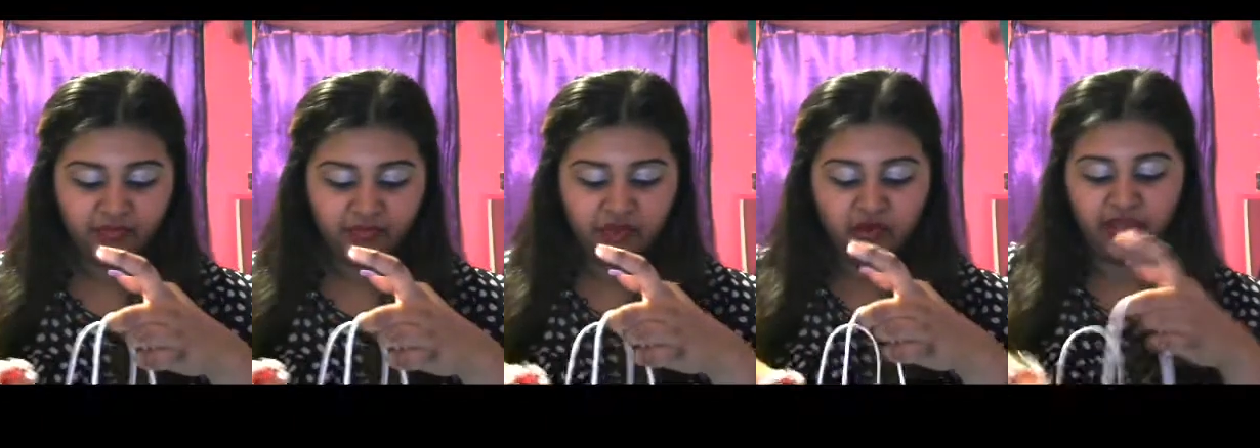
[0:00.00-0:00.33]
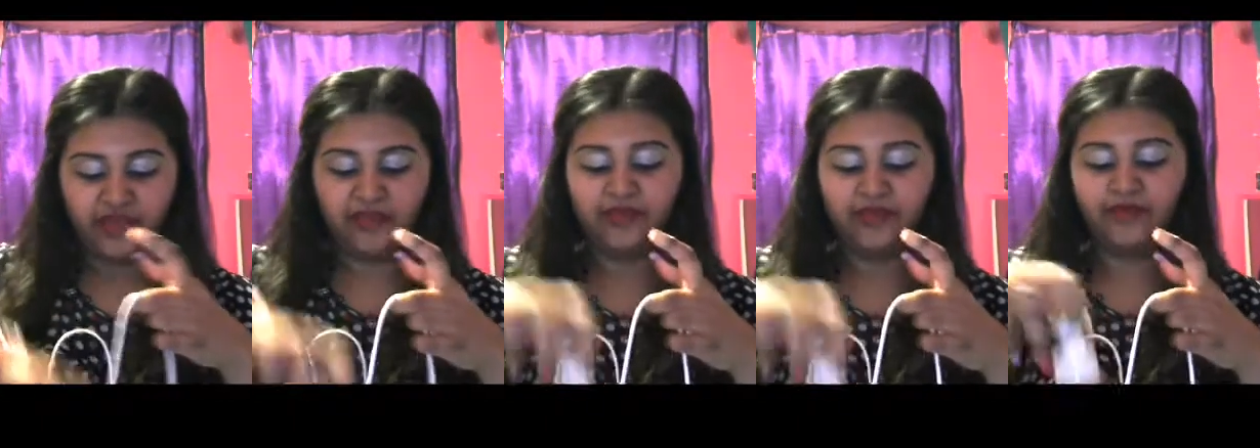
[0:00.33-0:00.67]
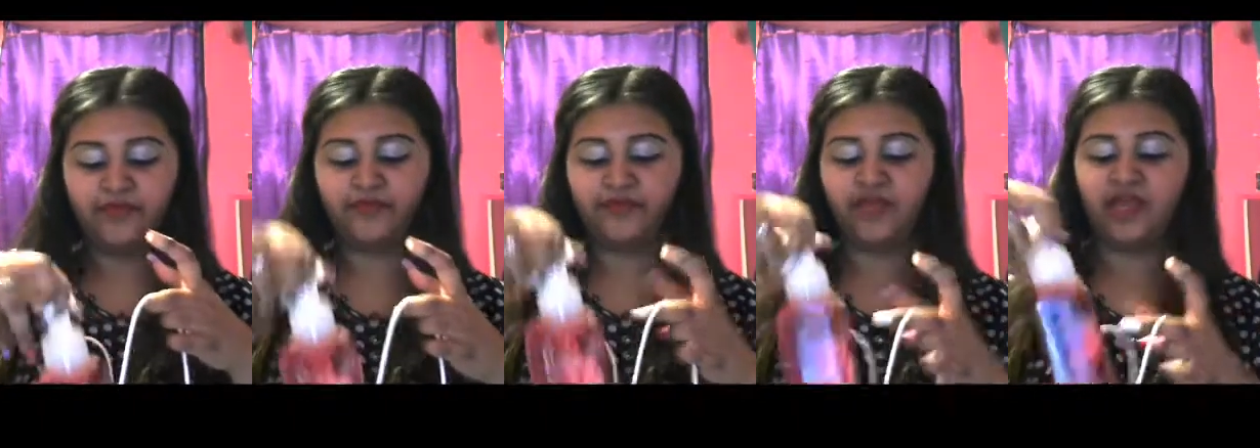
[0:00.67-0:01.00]
Okay,
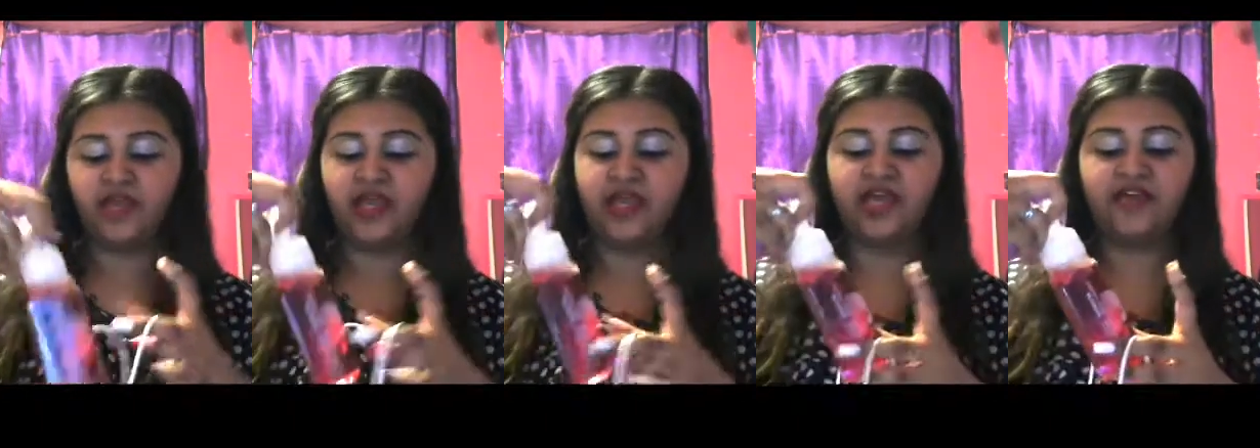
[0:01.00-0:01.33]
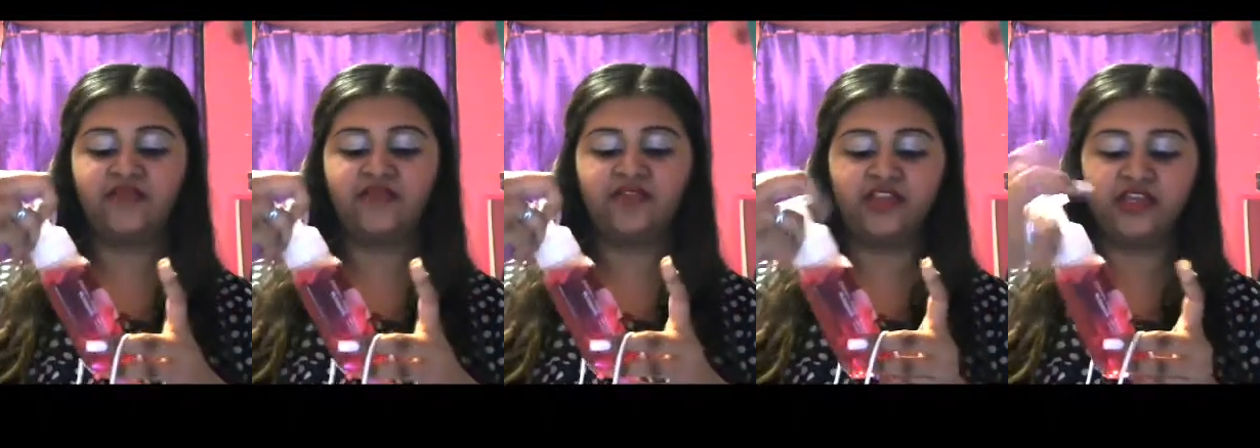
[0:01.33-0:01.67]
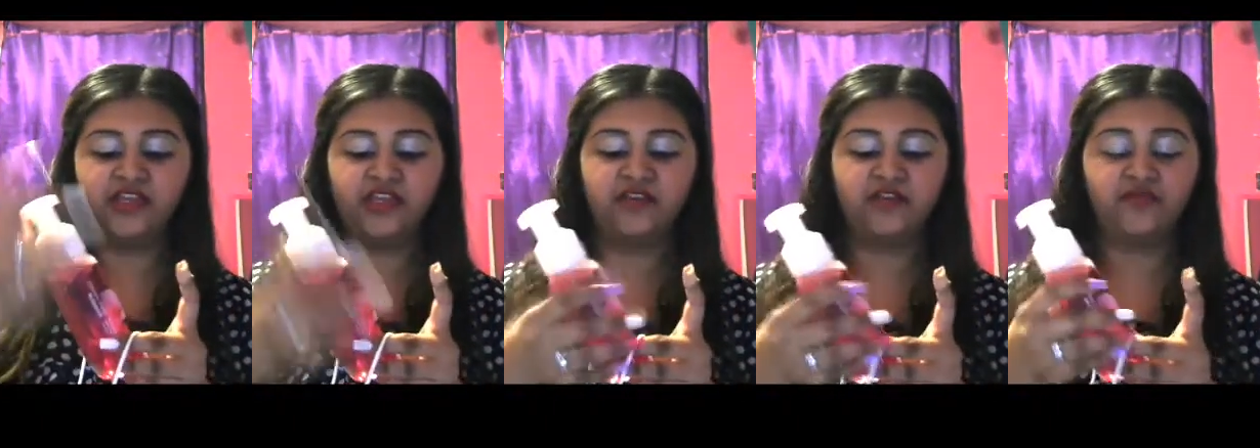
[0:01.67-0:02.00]
I have a
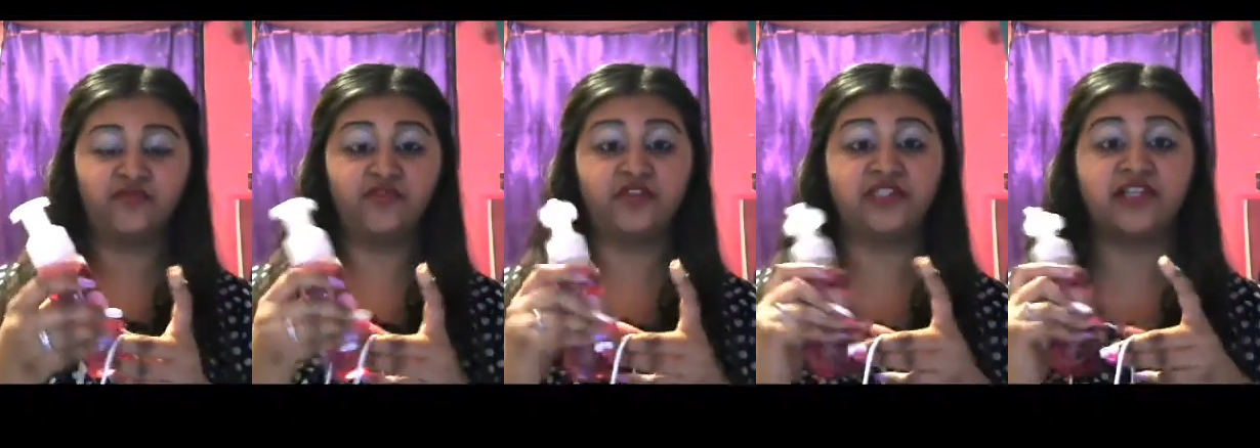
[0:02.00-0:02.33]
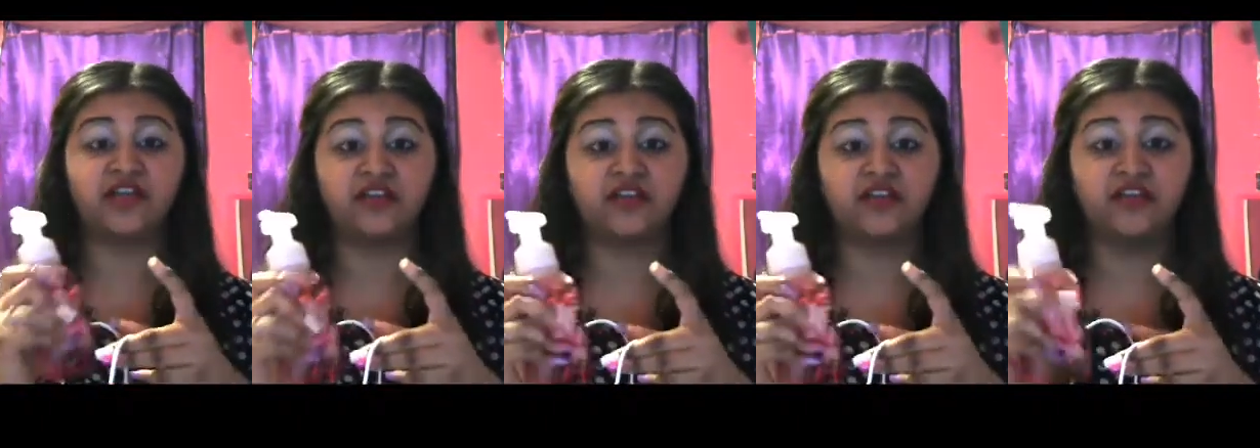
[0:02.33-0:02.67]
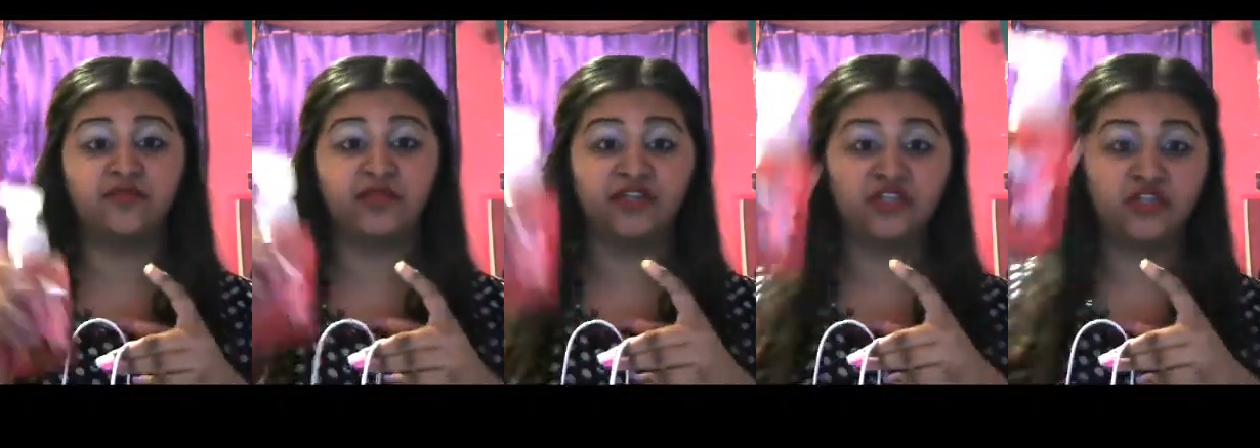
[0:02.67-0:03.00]
thing for stocking up
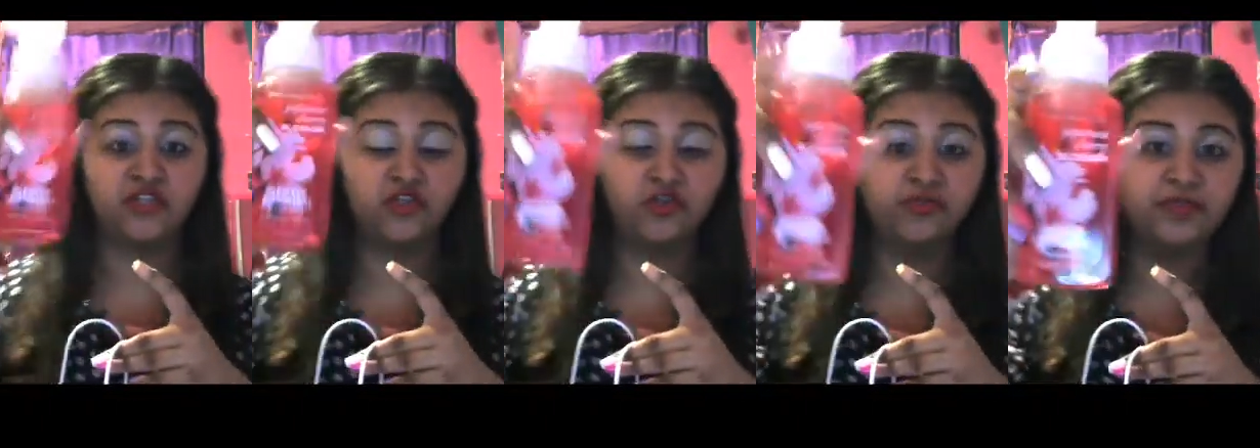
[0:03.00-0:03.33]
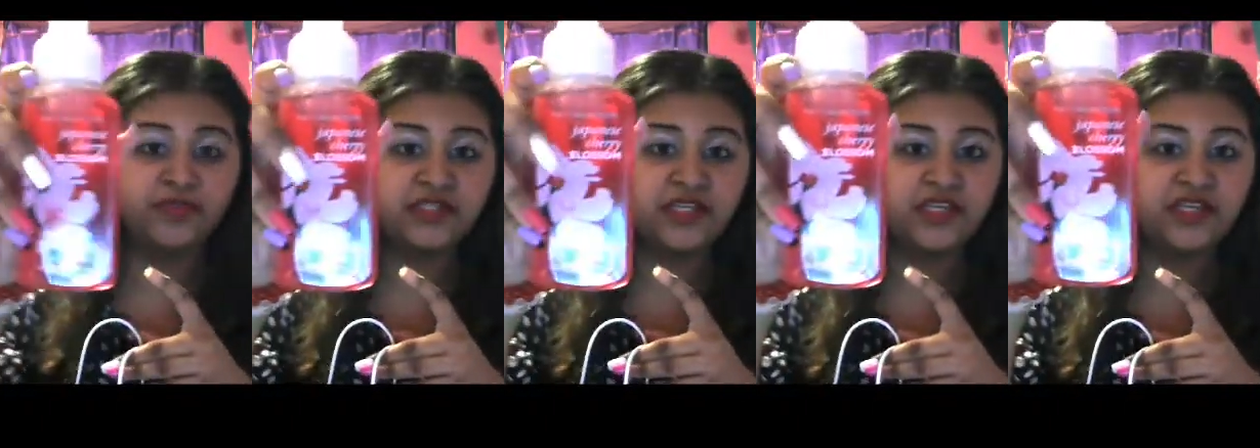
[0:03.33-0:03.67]
on soaps.